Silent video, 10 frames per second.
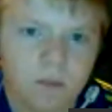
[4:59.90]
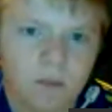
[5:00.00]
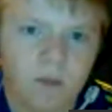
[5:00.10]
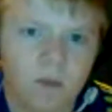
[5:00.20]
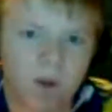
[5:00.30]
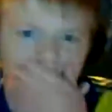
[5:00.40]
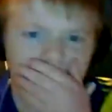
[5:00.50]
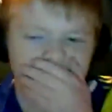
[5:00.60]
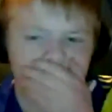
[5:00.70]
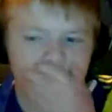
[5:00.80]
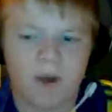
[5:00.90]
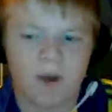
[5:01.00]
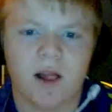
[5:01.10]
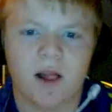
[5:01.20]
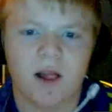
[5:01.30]
Well, to be
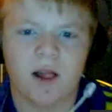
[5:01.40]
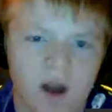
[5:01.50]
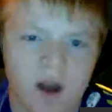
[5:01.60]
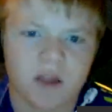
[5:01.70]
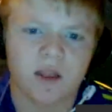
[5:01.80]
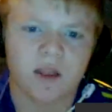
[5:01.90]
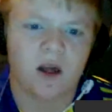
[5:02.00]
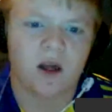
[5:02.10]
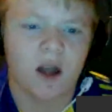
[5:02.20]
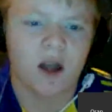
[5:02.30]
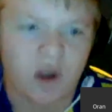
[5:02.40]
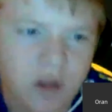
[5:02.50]
honest, I do, like I said, I